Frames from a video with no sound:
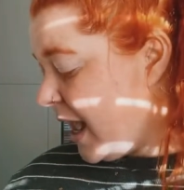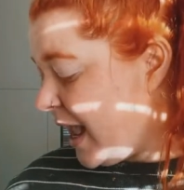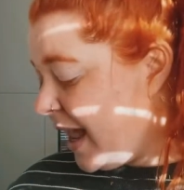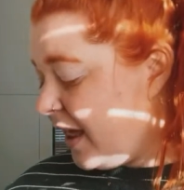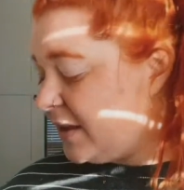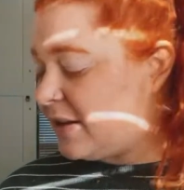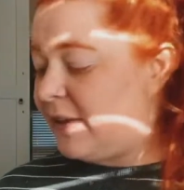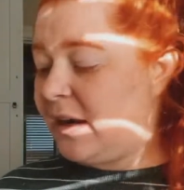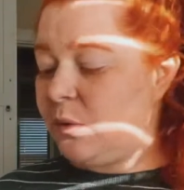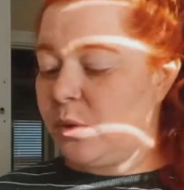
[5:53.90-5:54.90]
And
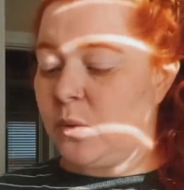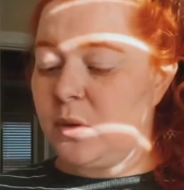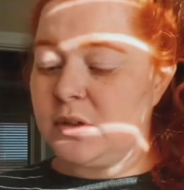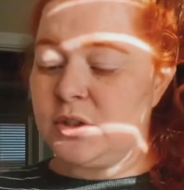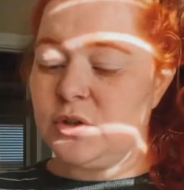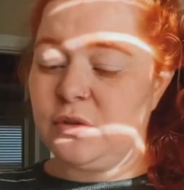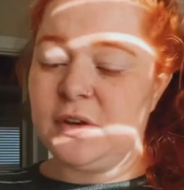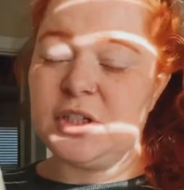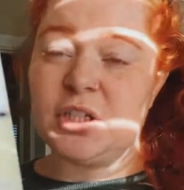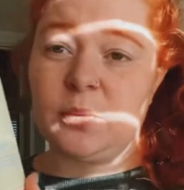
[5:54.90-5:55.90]
then we're going to
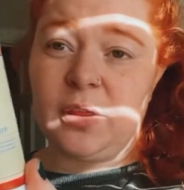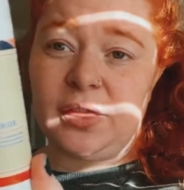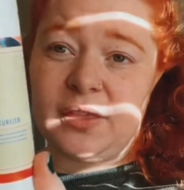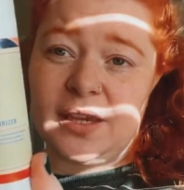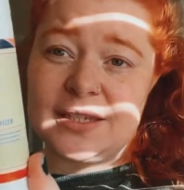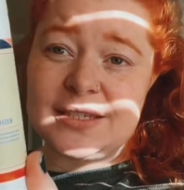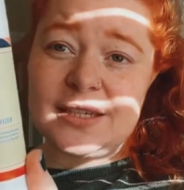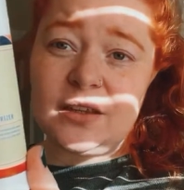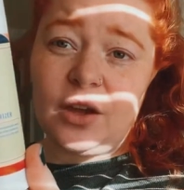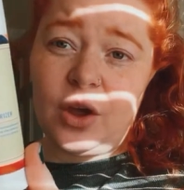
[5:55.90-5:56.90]
finish it with the
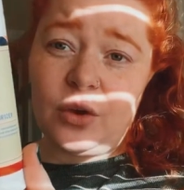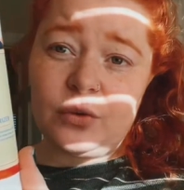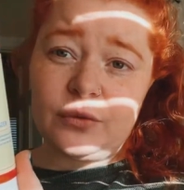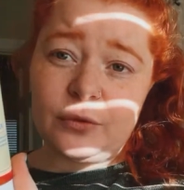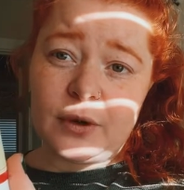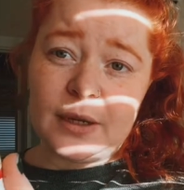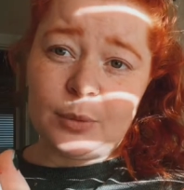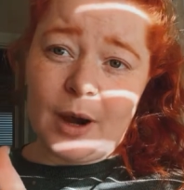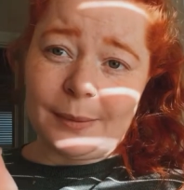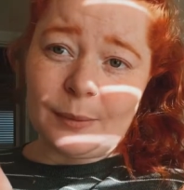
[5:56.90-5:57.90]
silicone-free
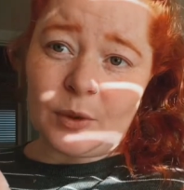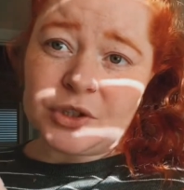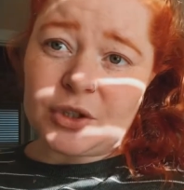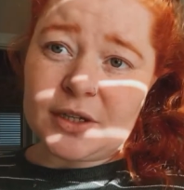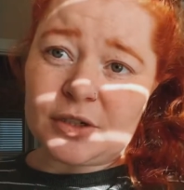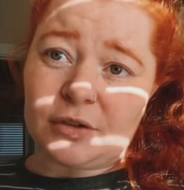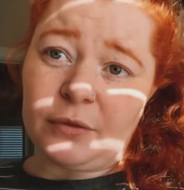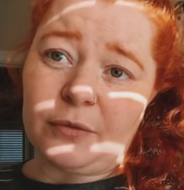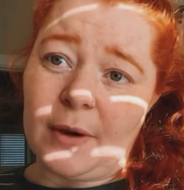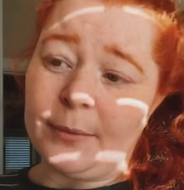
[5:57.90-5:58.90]
priming moisturizer
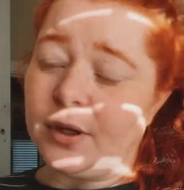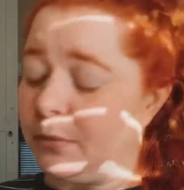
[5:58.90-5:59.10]
from Good